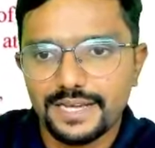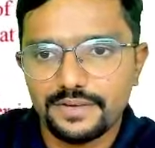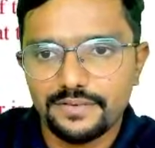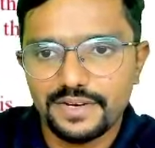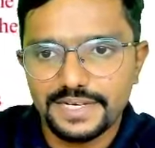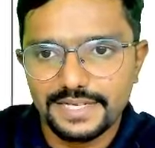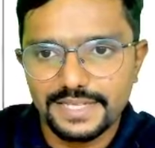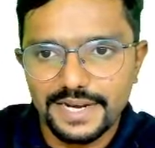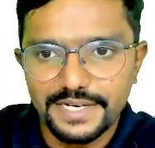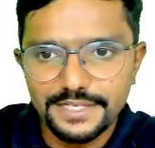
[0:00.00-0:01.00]
I have given it at
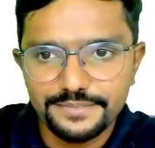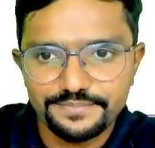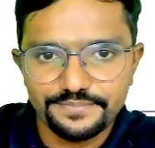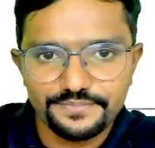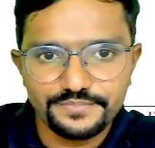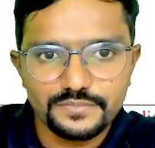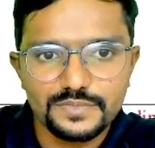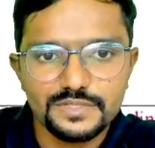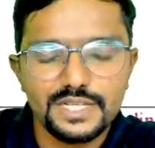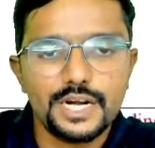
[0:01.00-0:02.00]
the end.
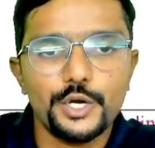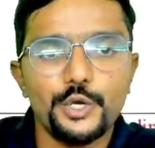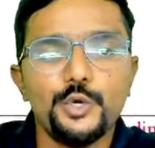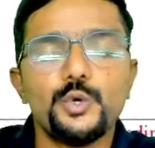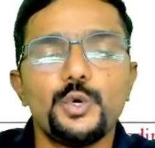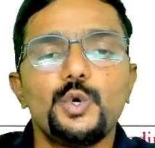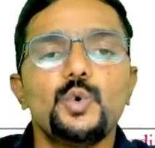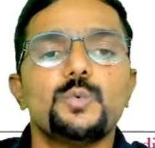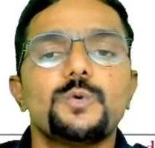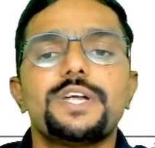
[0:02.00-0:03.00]
There are new
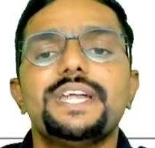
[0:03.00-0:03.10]
two